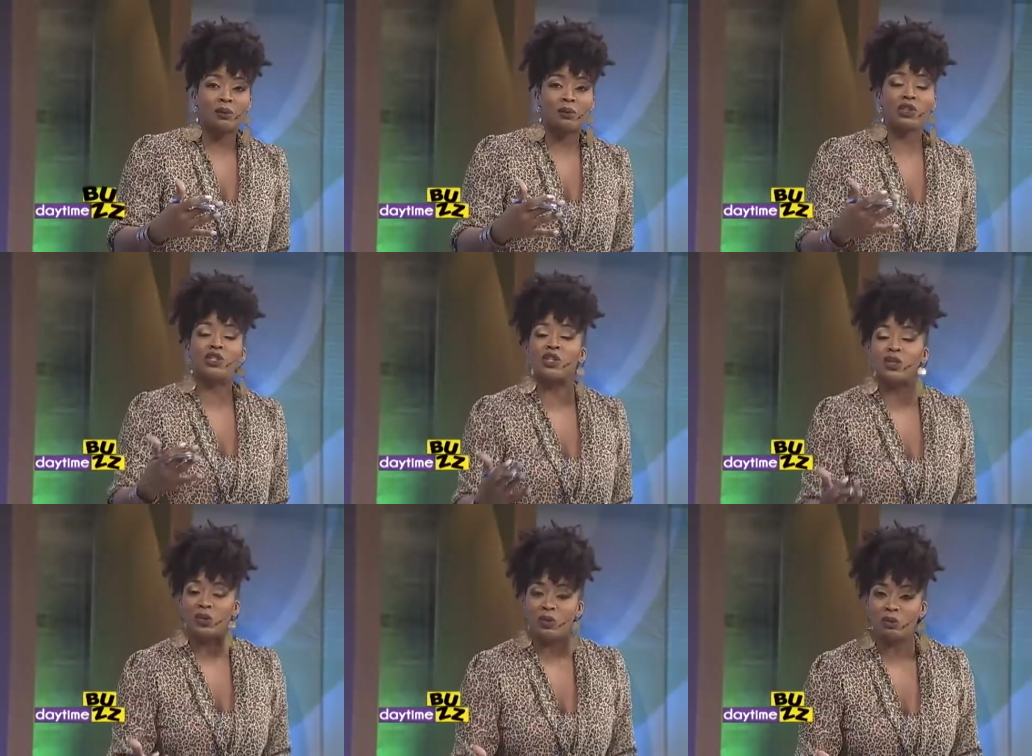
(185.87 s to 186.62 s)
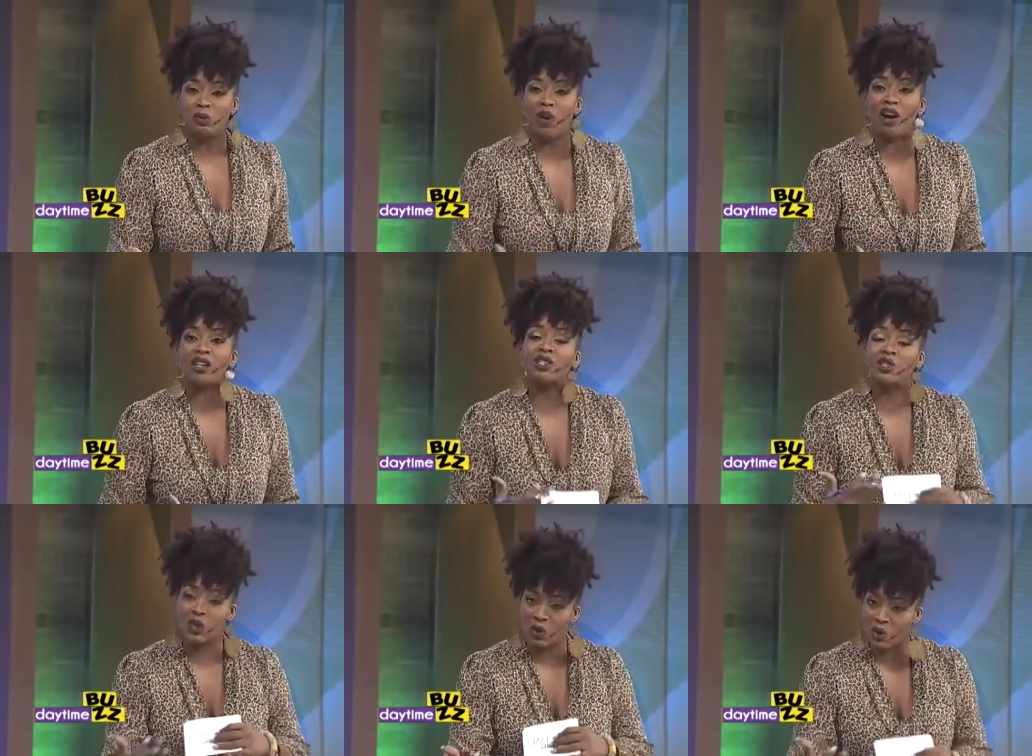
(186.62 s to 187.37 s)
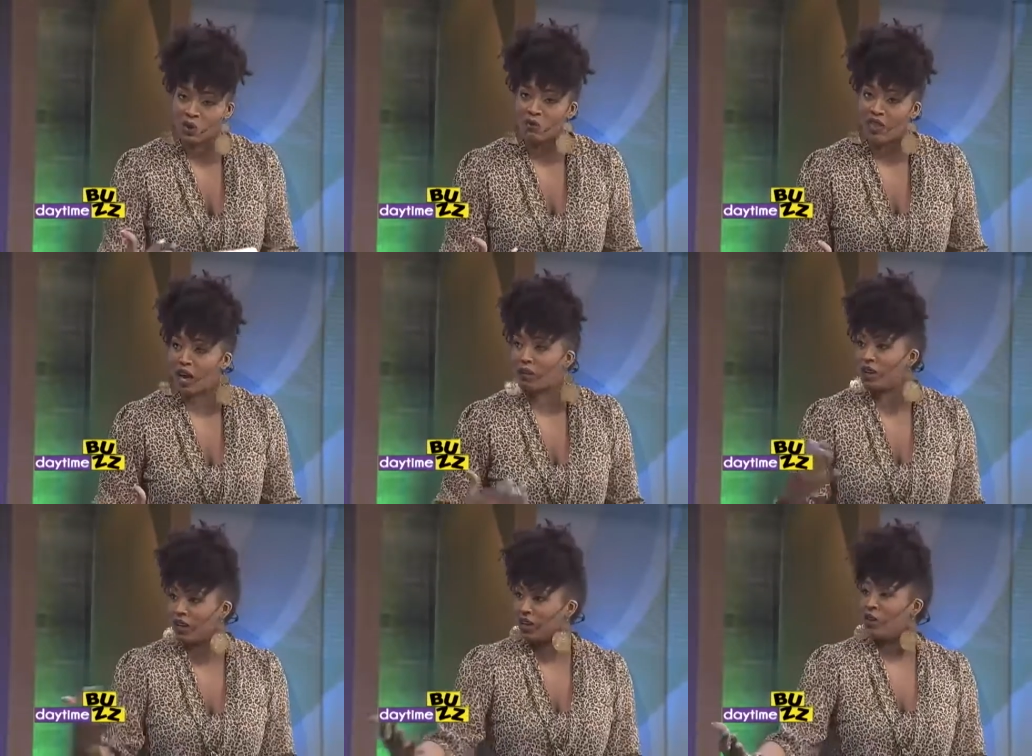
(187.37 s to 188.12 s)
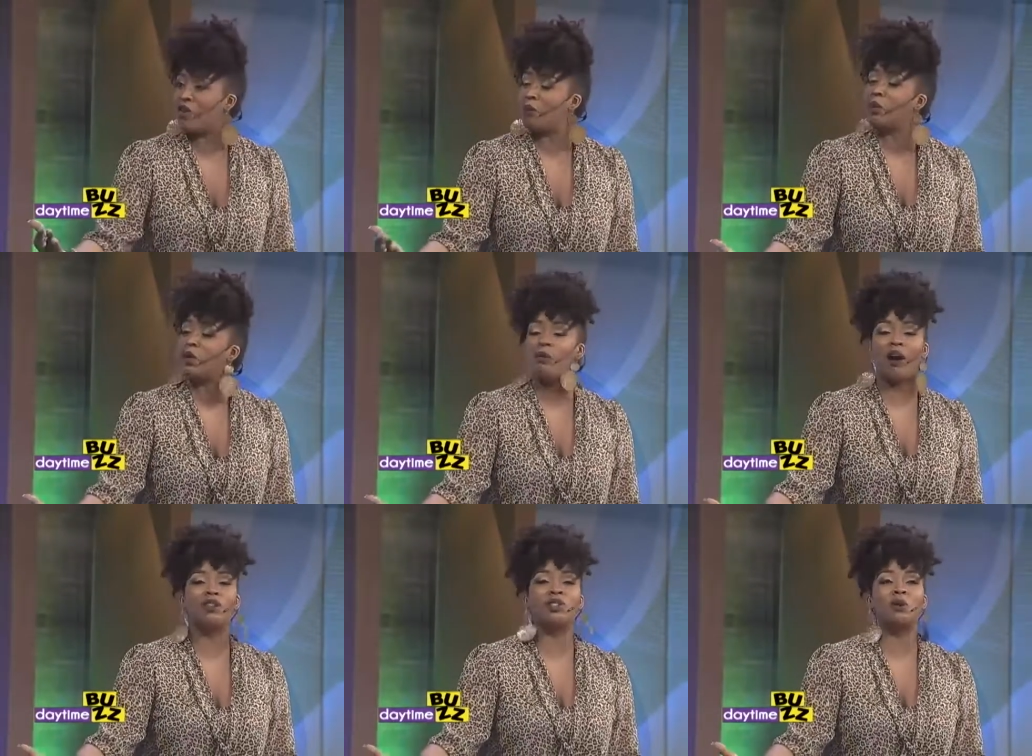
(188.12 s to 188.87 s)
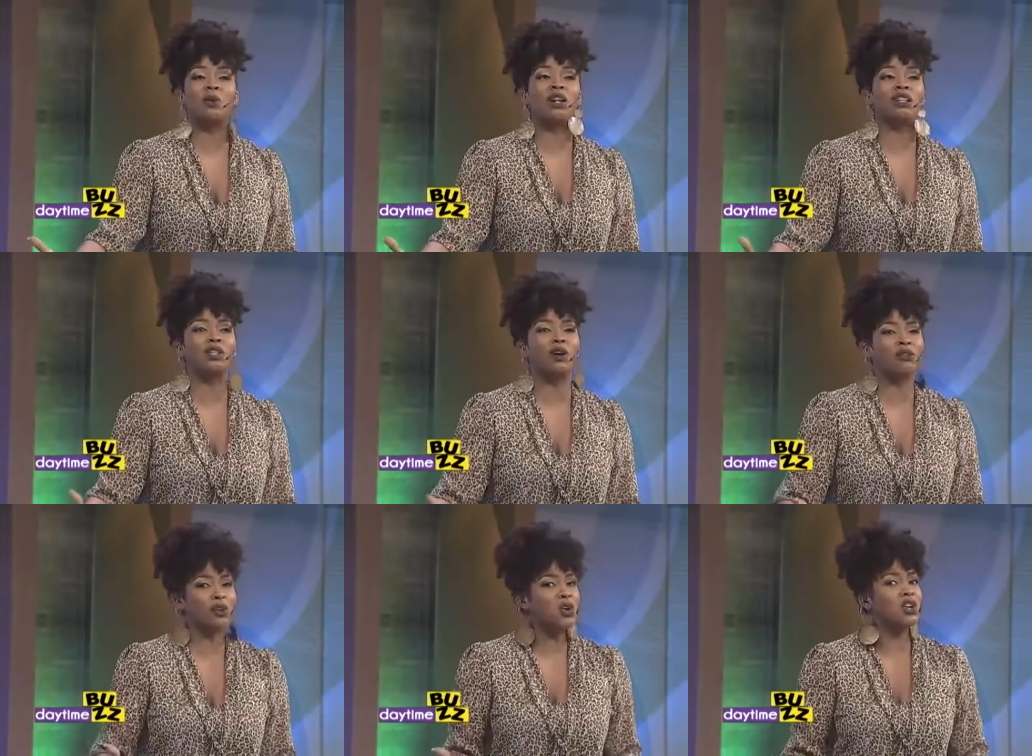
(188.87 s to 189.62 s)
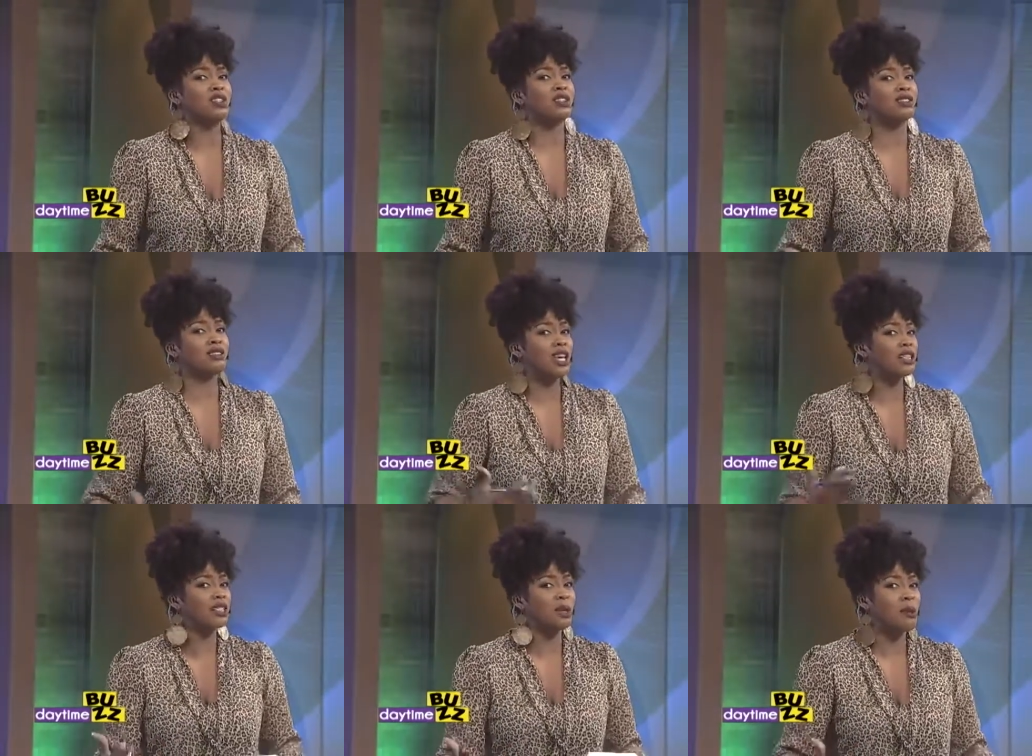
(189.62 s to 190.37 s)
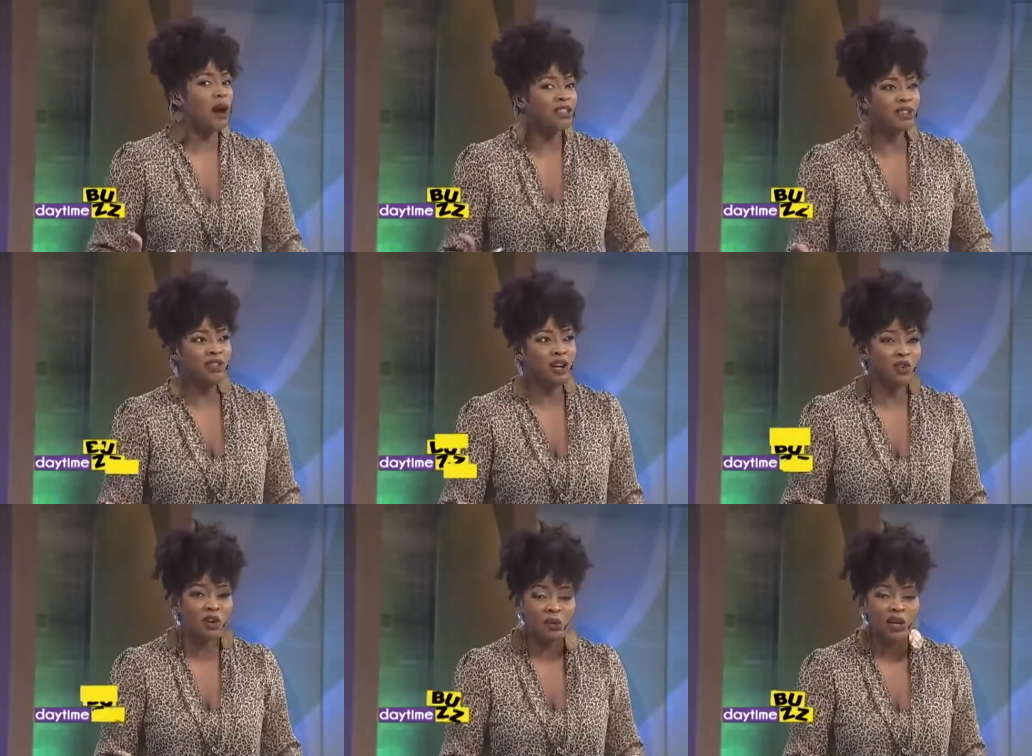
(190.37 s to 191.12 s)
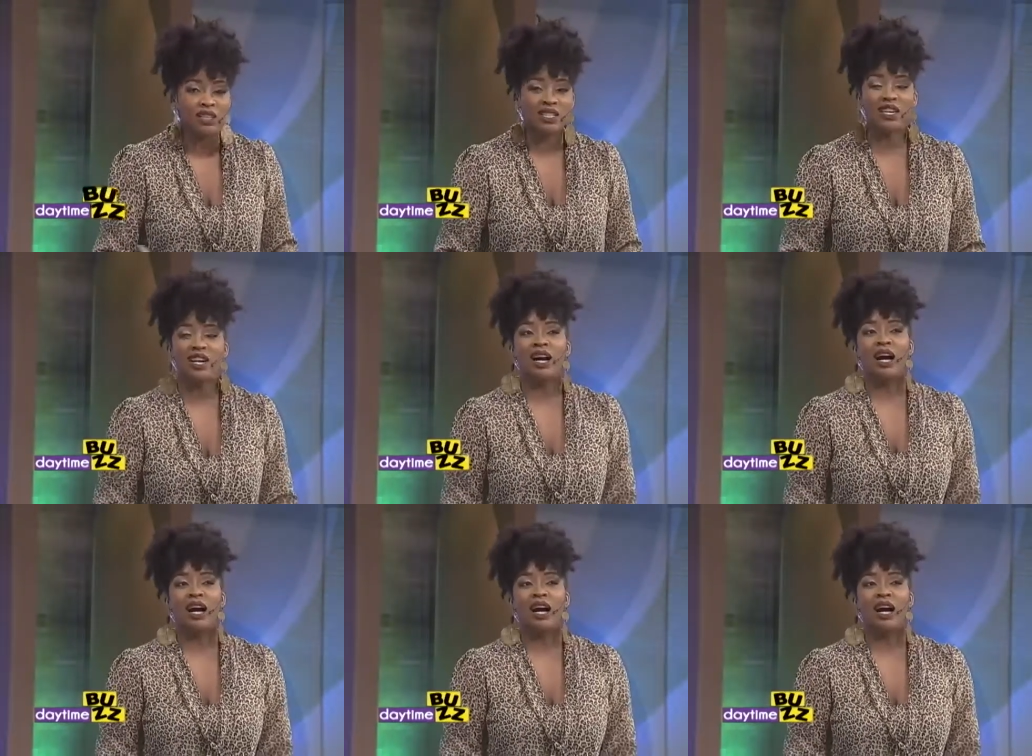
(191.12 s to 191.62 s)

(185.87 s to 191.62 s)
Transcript: presume or assume that, you know, if I'm going to marry Joel, you know, of course, sex is a part of the part agreement. Of yeah.